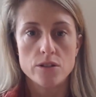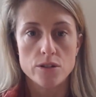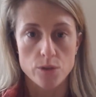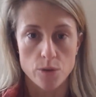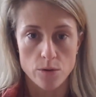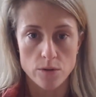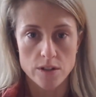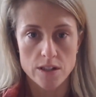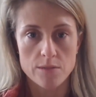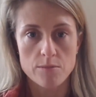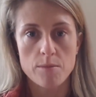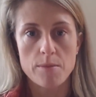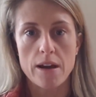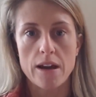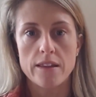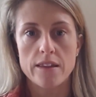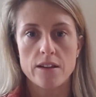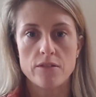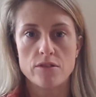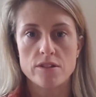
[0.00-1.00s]
Talk to them
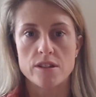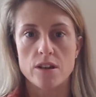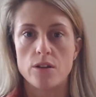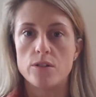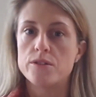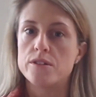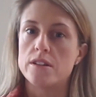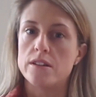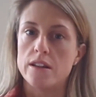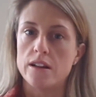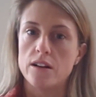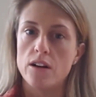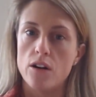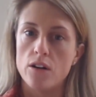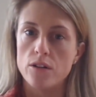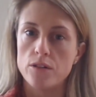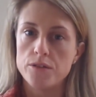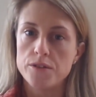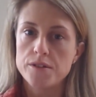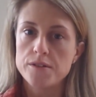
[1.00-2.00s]
about their results and their
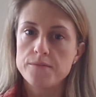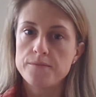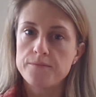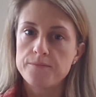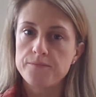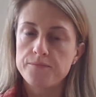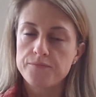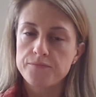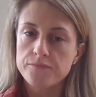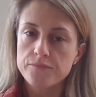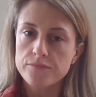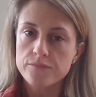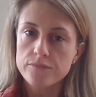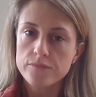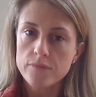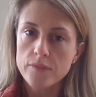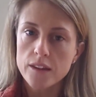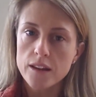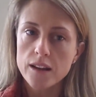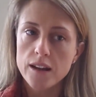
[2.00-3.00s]
goals
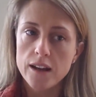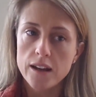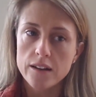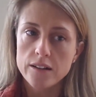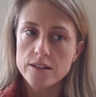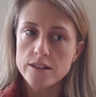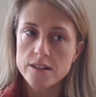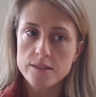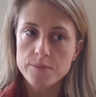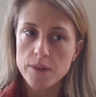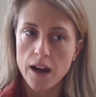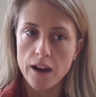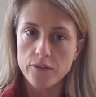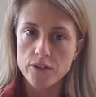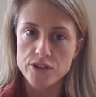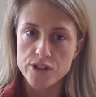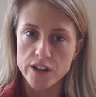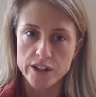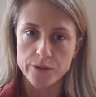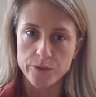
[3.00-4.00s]
and just
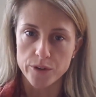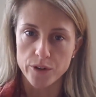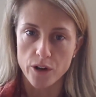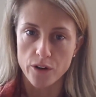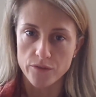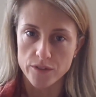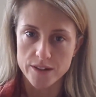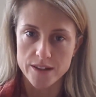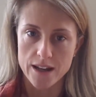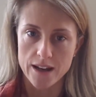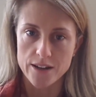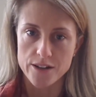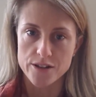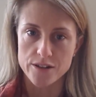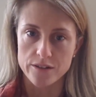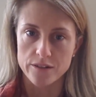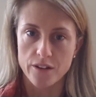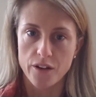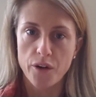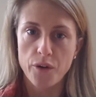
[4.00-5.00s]
have a genuine
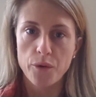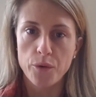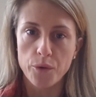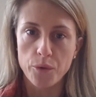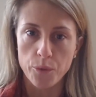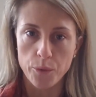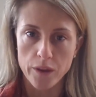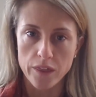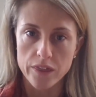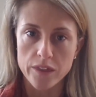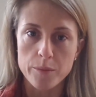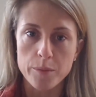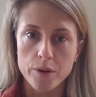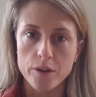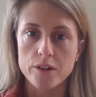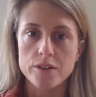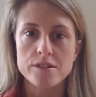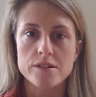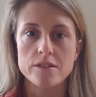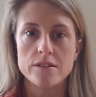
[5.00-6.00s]
conversation with the
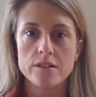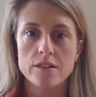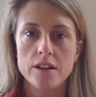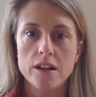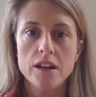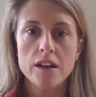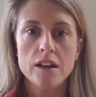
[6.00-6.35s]
person.